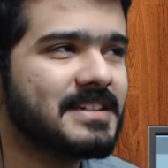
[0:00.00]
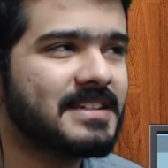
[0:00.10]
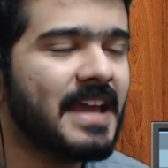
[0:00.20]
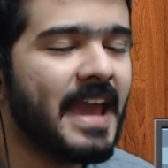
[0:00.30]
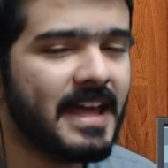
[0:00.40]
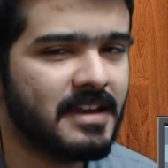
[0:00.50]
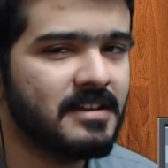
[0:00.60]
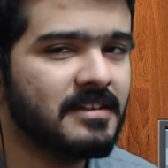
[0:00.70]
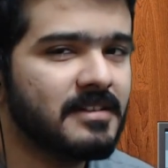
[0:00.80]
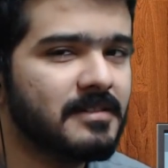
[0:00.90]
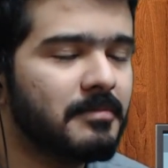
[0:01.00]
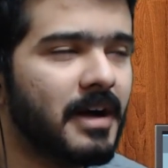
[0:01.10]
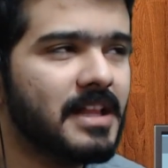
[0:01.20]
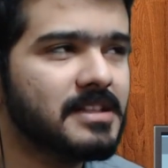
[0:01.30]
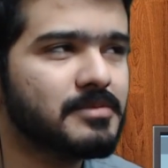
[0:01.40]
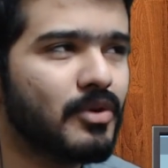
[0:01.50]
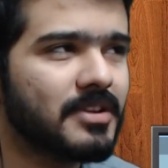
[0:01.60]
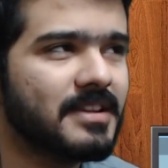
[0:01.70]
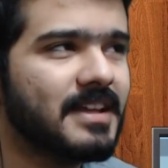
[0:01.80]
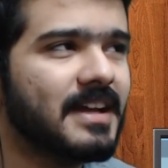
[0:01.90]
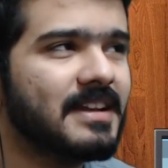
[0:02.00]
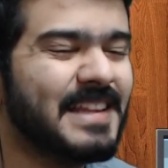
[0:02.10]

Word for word: 10 miles more than that,